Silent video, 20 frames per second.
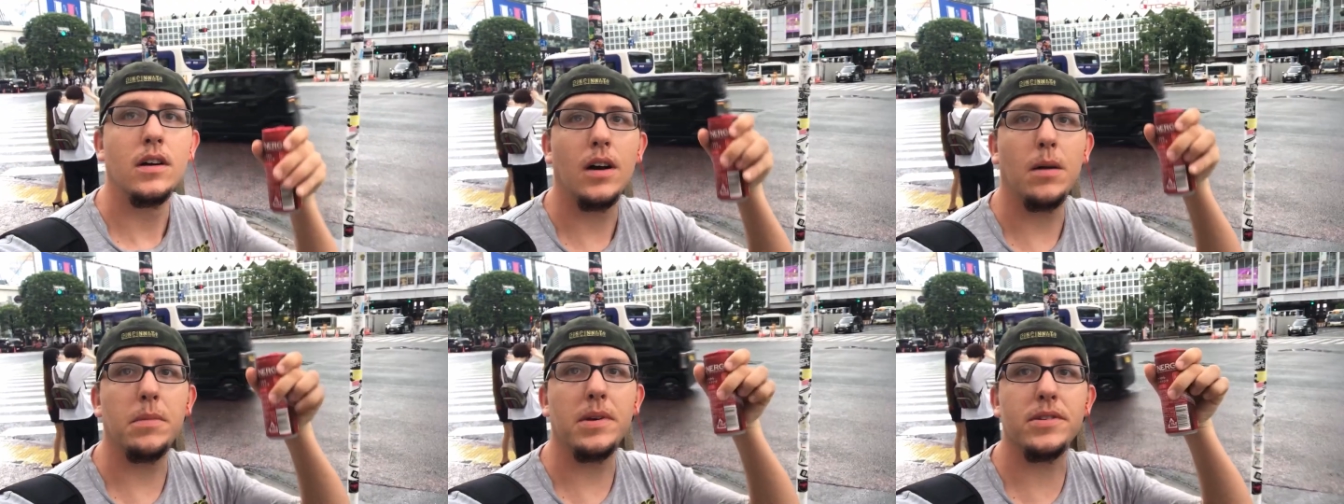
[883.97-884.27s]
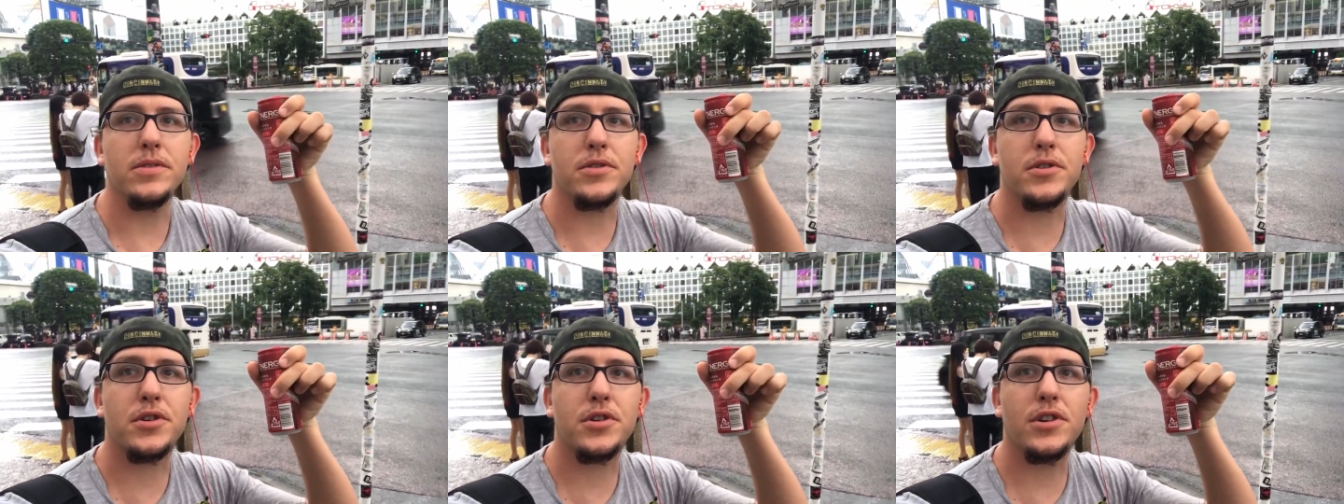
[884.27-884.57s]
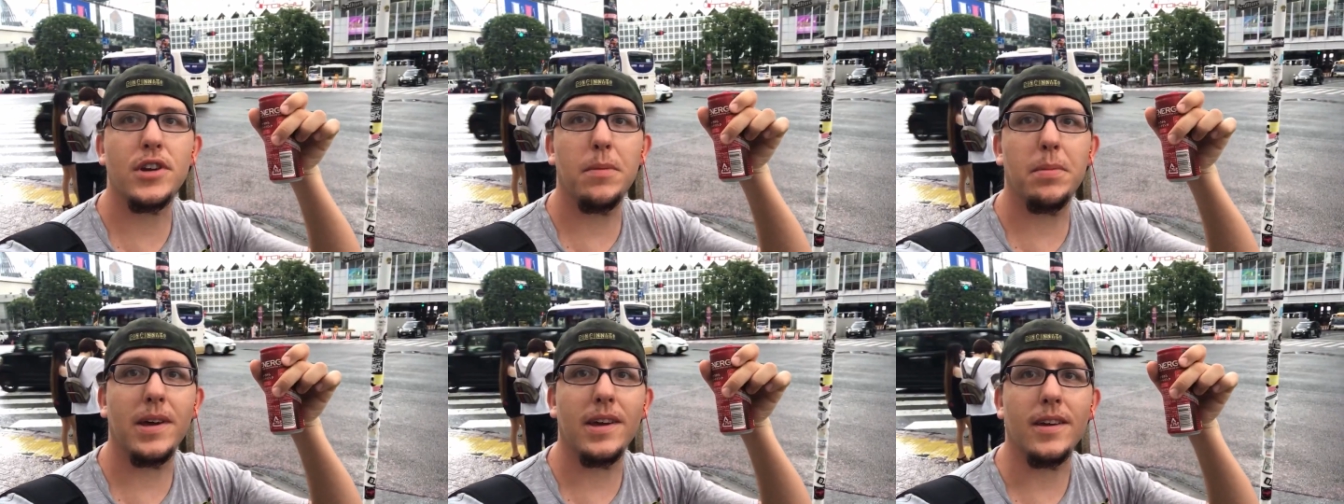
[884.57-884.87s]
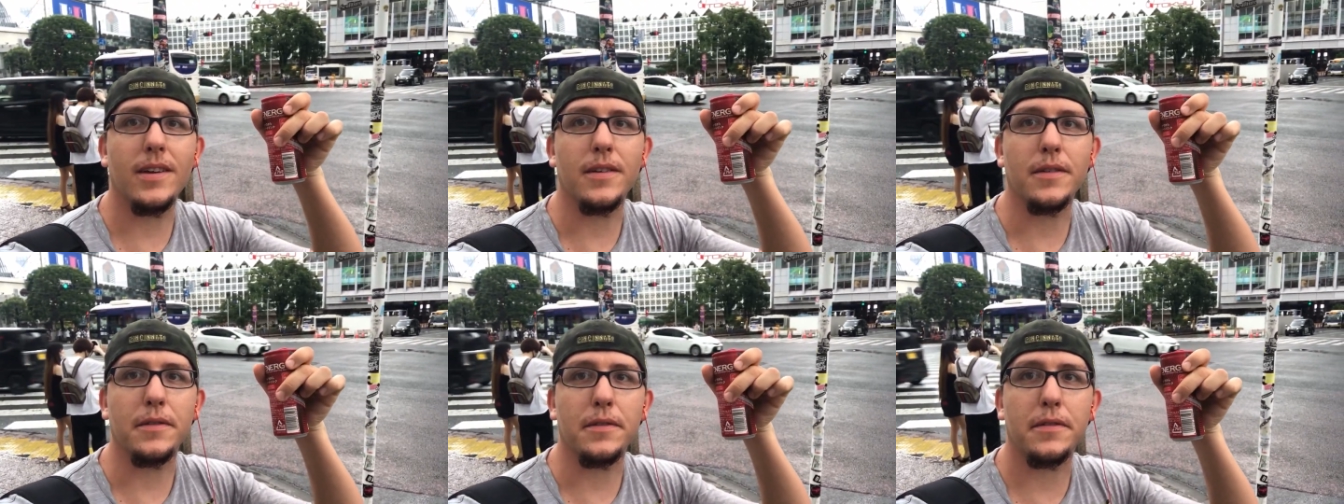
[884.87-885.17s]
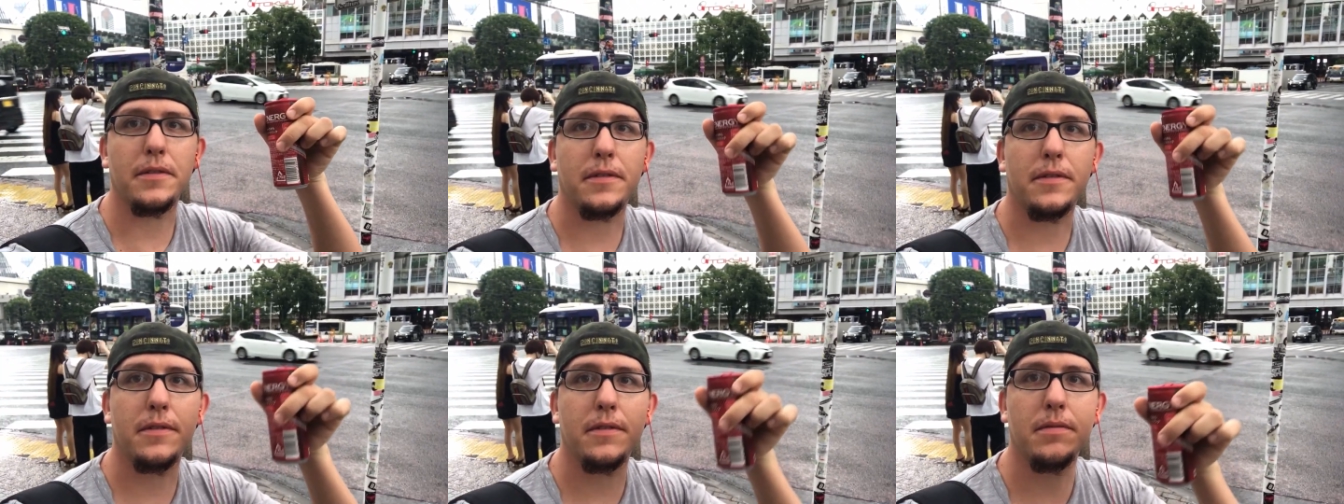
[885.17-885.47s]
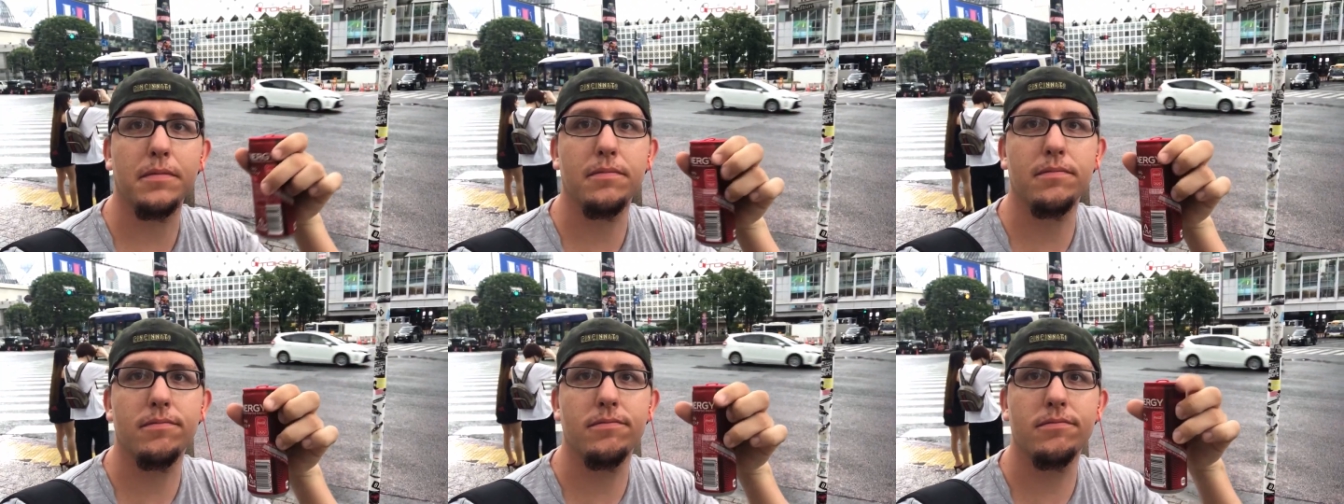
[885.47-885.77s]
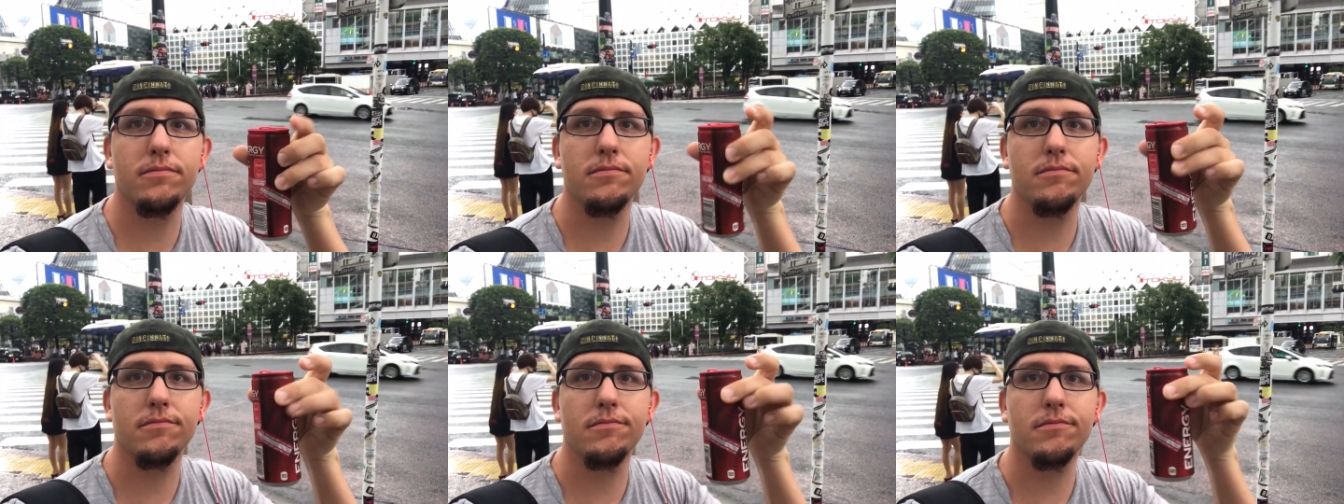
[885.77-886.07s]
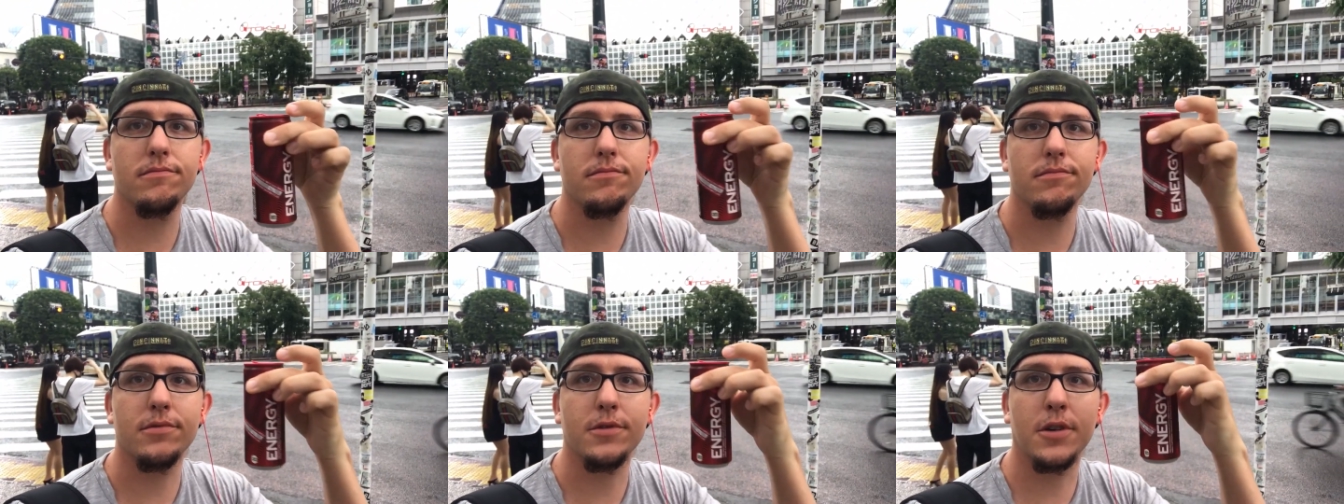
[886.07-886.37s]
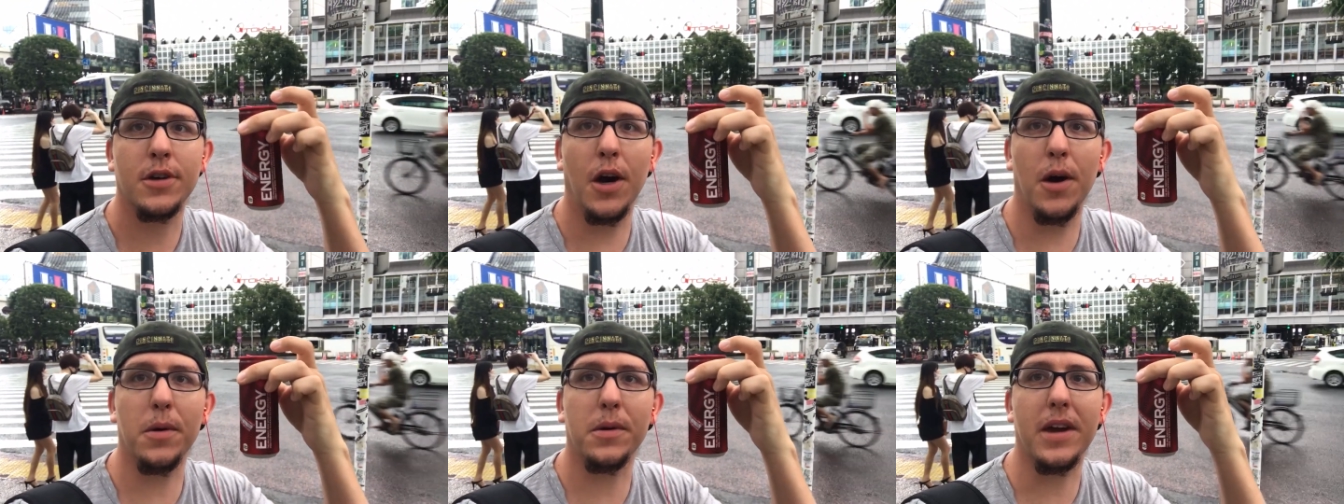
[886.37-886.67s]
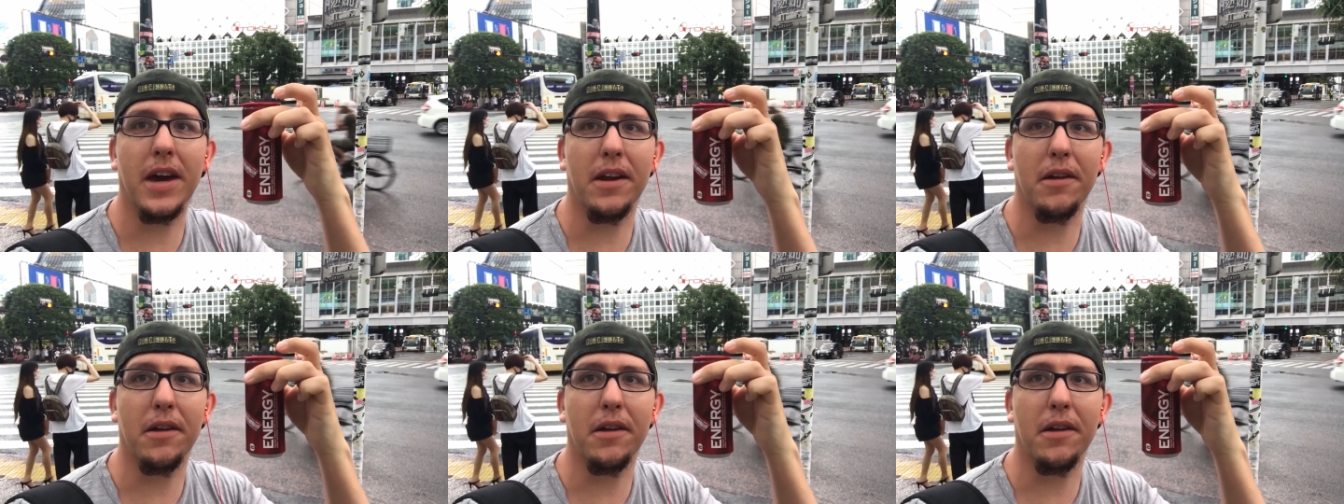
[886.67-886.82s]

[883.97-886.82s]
I'm in Shibby's Coke